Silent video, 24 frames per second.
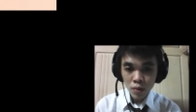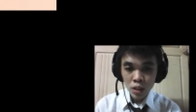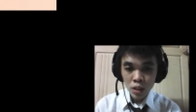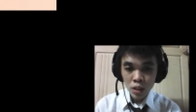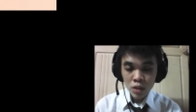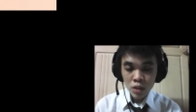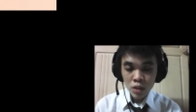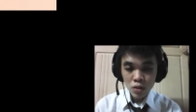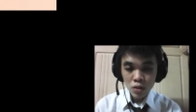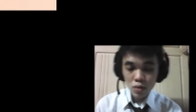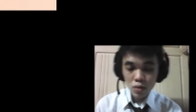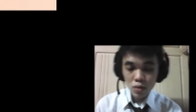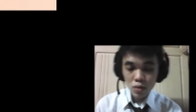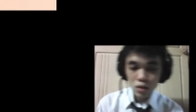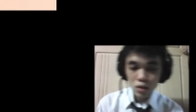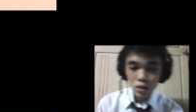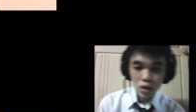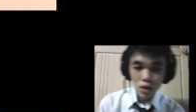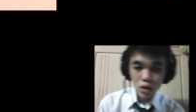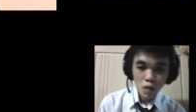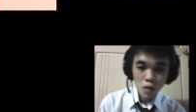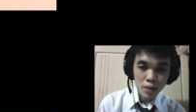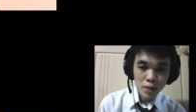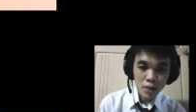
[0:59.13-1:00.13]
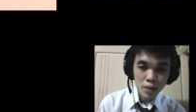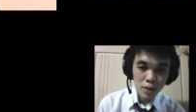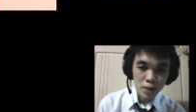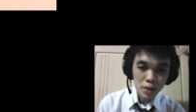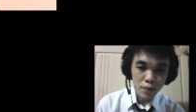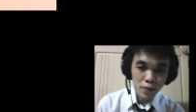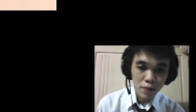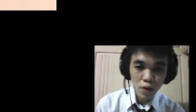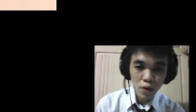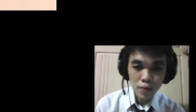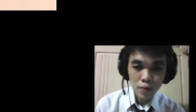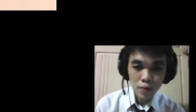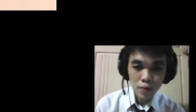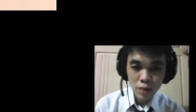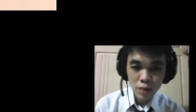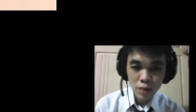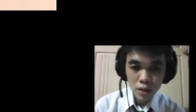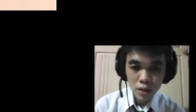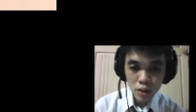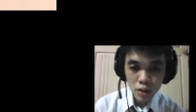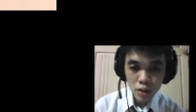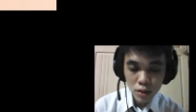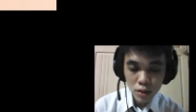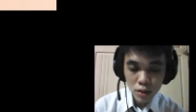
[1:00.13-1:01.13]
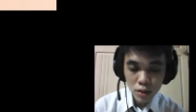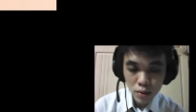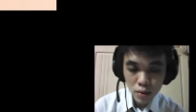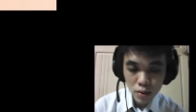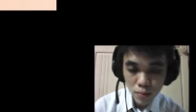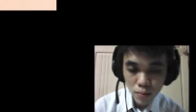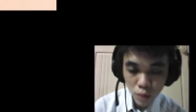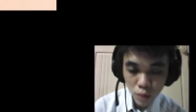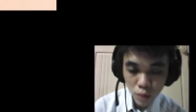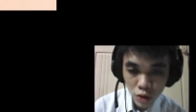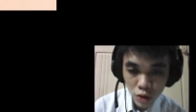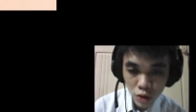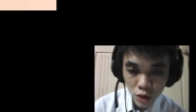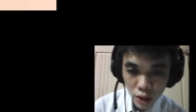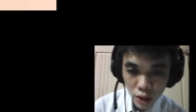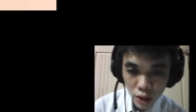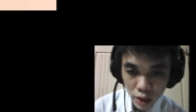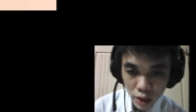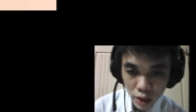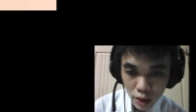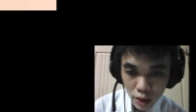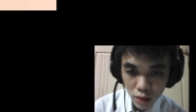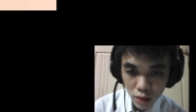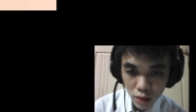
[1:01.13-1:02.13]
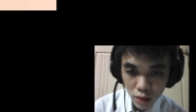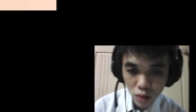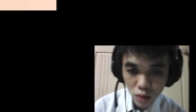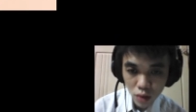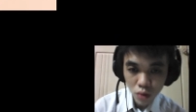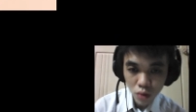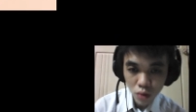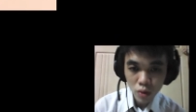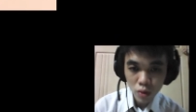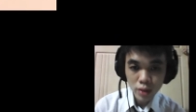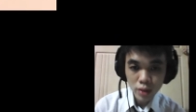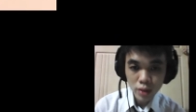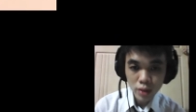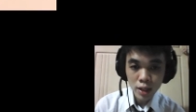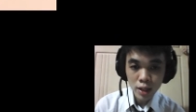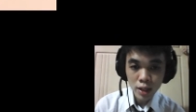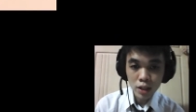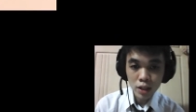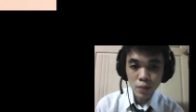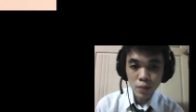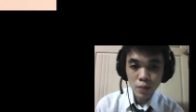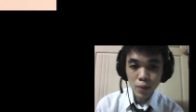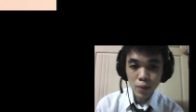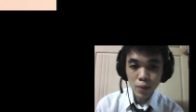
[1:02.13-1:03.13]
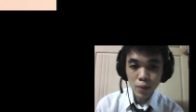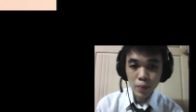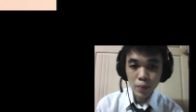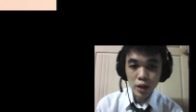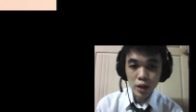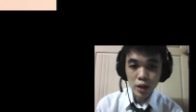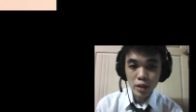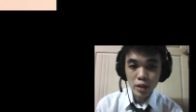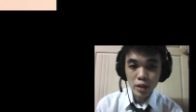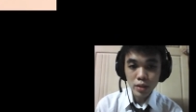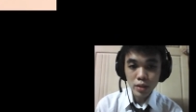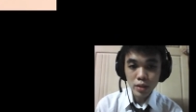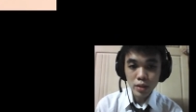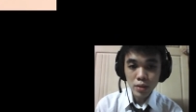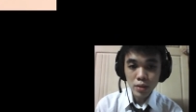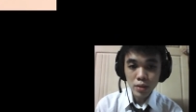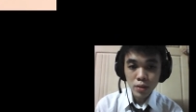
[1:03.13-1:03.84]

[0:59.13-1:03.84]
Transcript: So the objective of this project is to design a smart parking